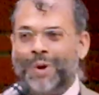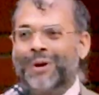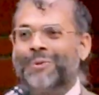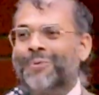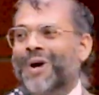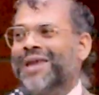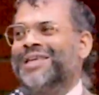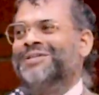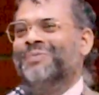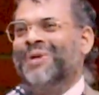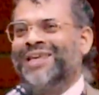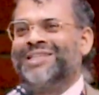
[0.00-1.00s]
But why
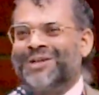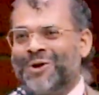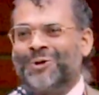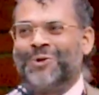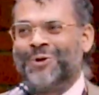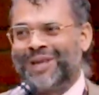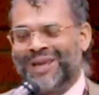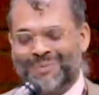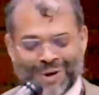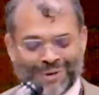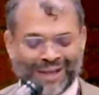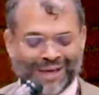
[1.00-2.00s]
is Malaysia not
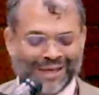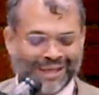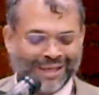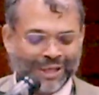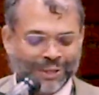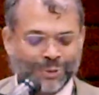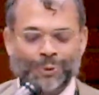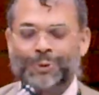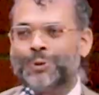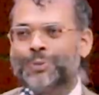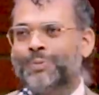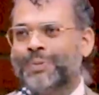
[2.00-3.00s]
talking about it?
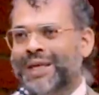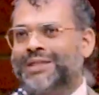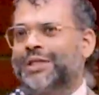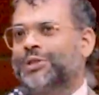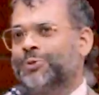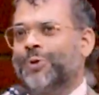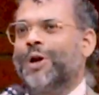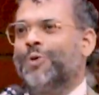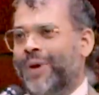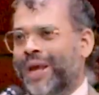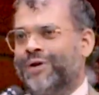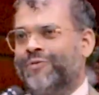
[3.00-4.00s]
So Malaysia
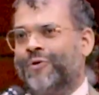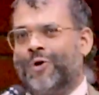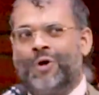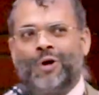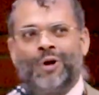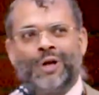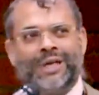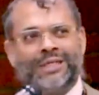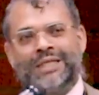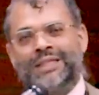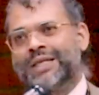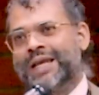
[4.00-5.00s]
shouldn't wait for all
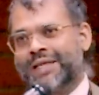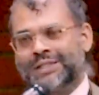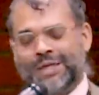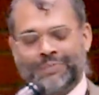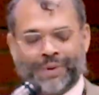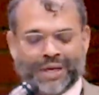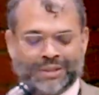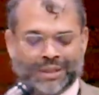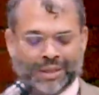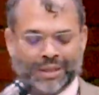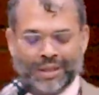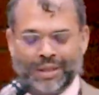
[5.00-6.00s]
this international
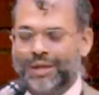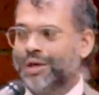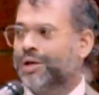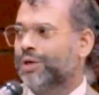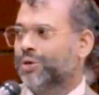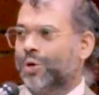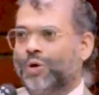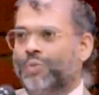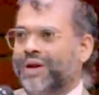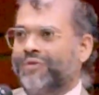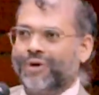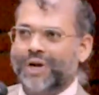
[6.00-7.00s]
pressure,
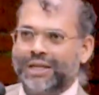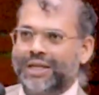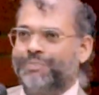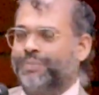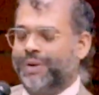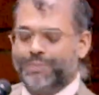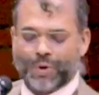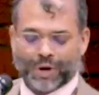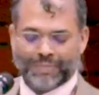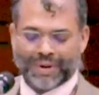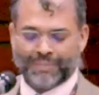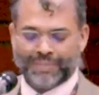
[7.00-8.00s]
don't wait for the tip
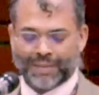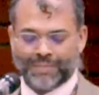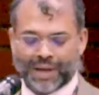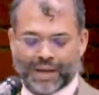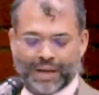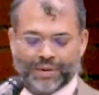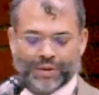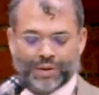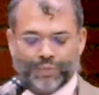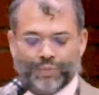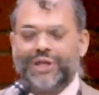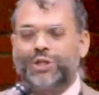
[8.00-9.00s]
report, blah, blah, blah.
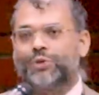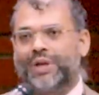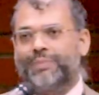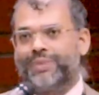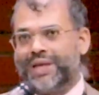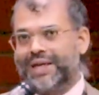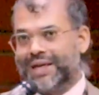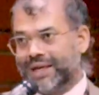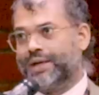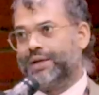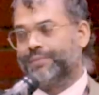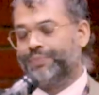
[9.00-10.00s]
We should be
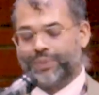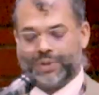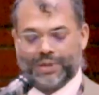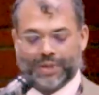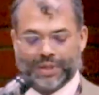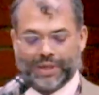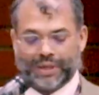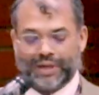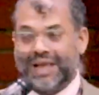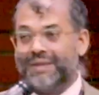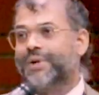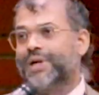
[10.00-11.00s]
clear.
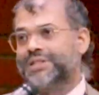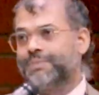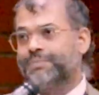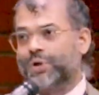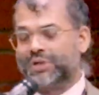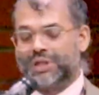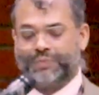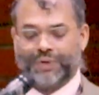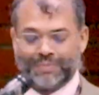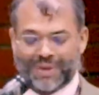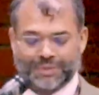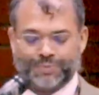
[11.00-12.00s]
Labor is
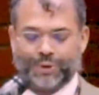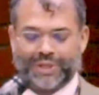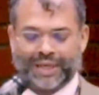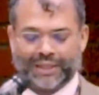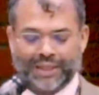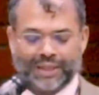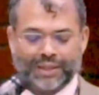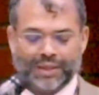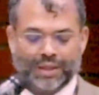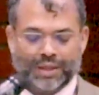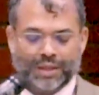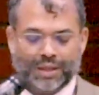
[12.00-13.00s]
important, we must protect
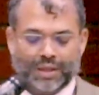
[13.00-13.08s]
it.